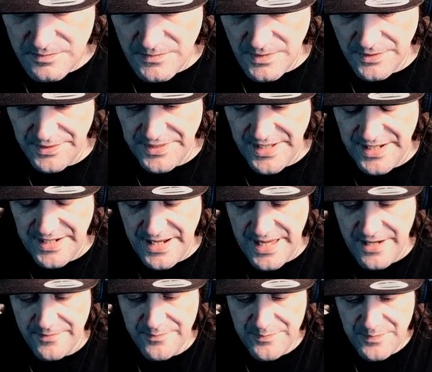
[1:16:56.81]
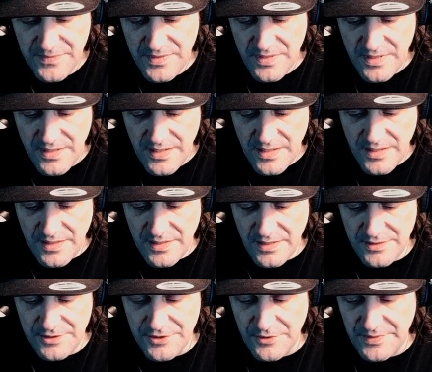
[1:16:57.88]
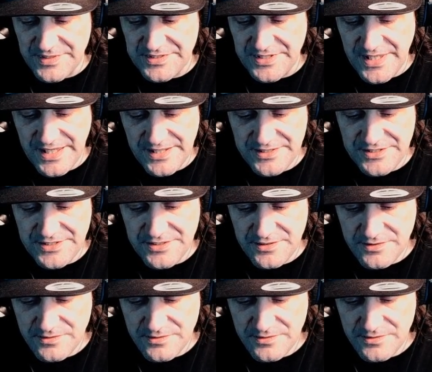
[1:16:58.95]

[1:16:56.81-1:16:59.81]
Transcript: Okay, now, under noise gate,